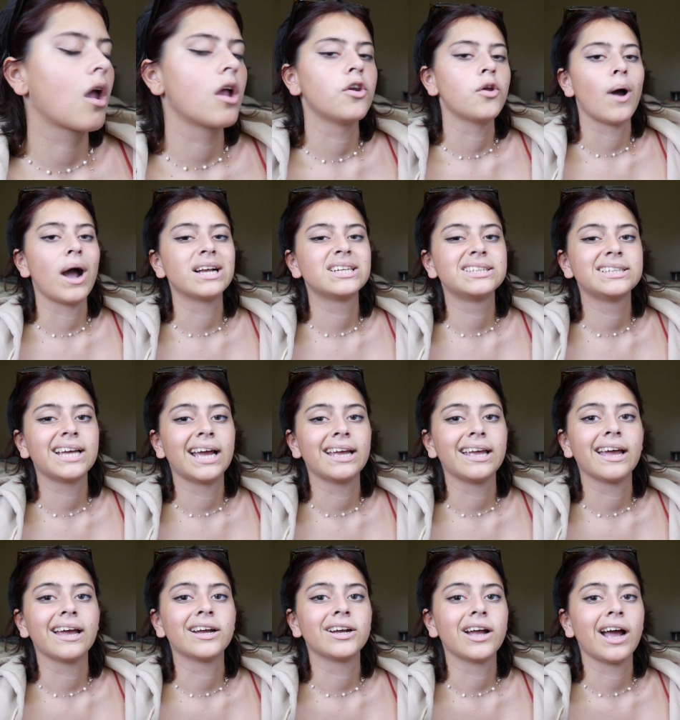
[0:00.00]
No, actually I
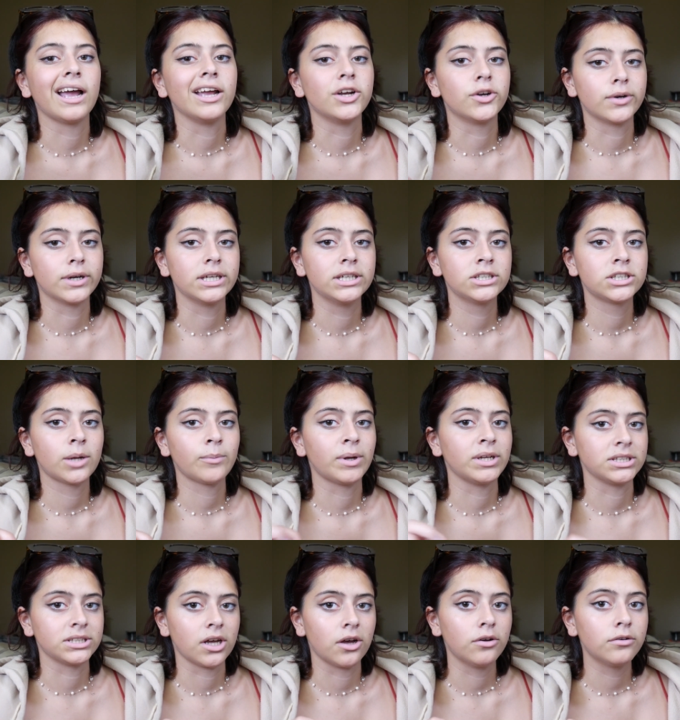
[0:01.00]
get, I cringe at
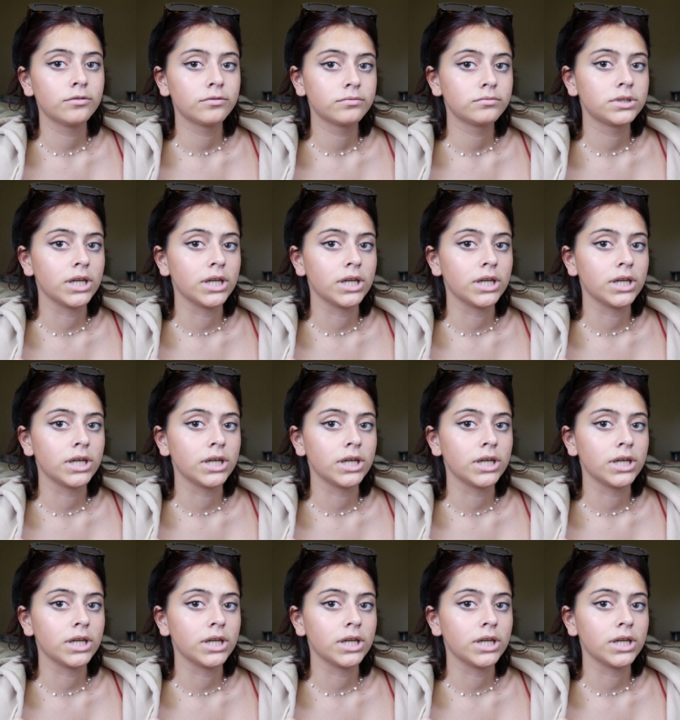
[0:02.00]
myself